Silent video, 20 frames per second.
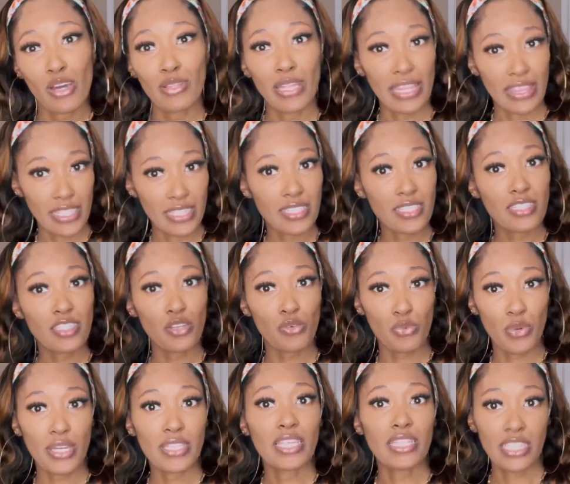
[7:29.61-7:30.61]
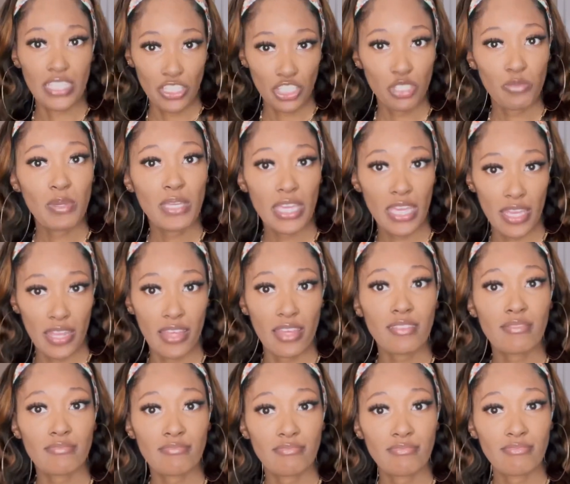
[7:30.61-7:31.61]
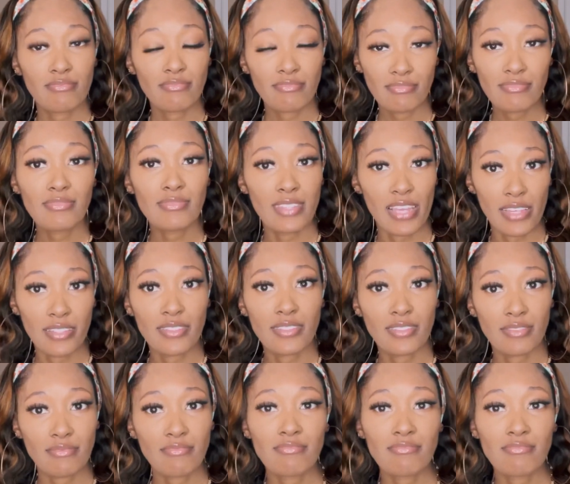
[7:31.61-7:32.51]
that this is the wig that they should be getting. Yes.